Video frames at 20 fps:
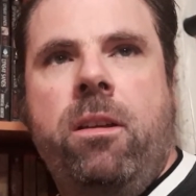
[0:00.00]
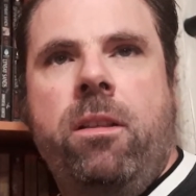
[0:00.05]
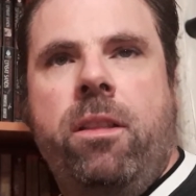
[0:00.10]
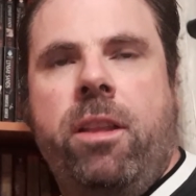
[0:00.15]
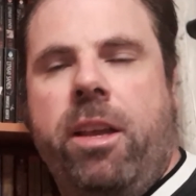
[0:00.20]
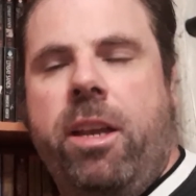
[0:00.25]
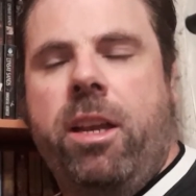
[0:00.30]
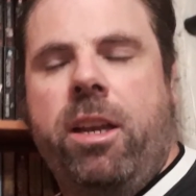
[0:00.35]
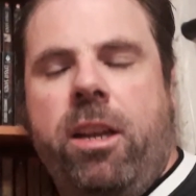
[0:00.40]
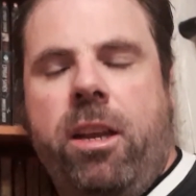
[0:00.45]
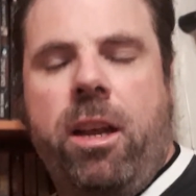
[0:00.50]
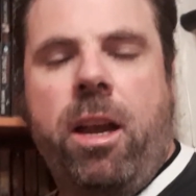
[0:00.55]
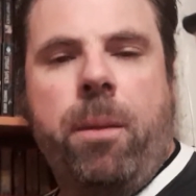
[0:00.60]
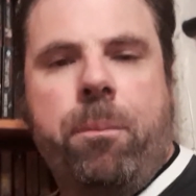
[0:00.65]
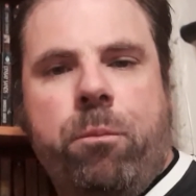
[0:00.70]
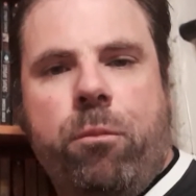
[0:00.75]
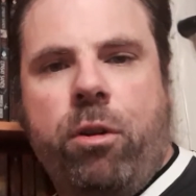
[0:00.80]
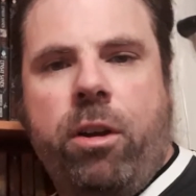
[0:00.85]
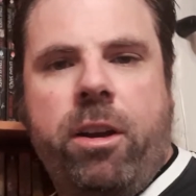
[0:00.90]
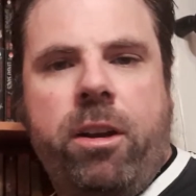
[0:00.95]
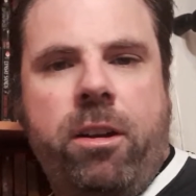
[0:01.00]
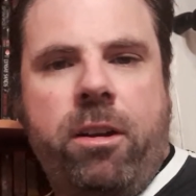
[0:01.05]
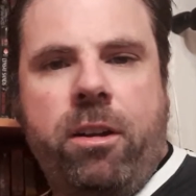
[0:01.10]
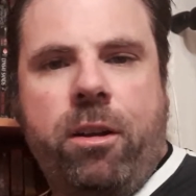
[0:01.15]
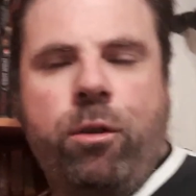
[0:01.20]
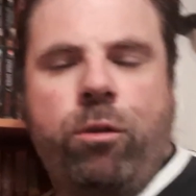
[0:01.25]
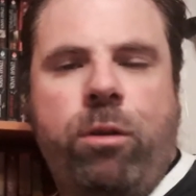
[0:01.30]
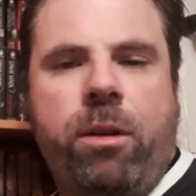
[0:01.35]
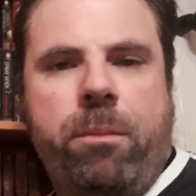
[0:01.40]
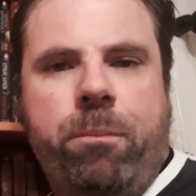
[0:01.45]
they're getting upgraded
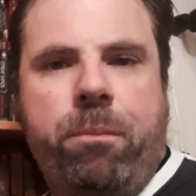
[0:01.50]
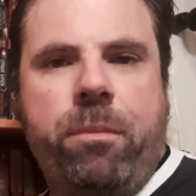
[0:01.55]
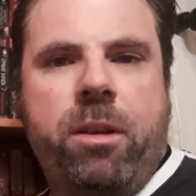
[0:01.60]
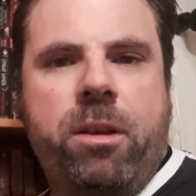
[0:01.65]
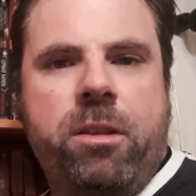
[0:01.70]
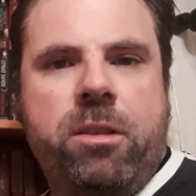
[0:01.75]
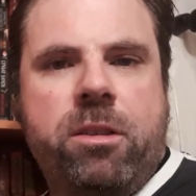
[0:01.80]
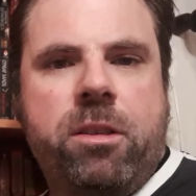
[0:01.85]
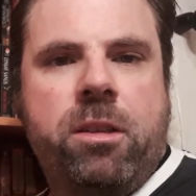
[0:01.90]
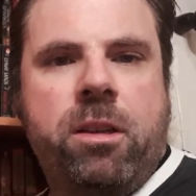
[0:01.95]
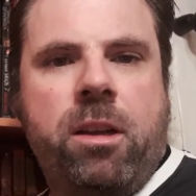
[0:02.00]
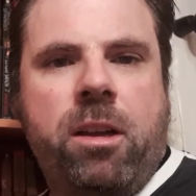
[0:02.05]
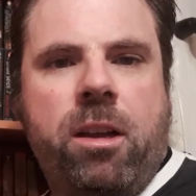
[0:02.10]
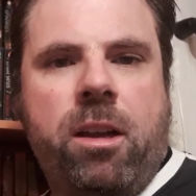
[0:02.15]
equipment.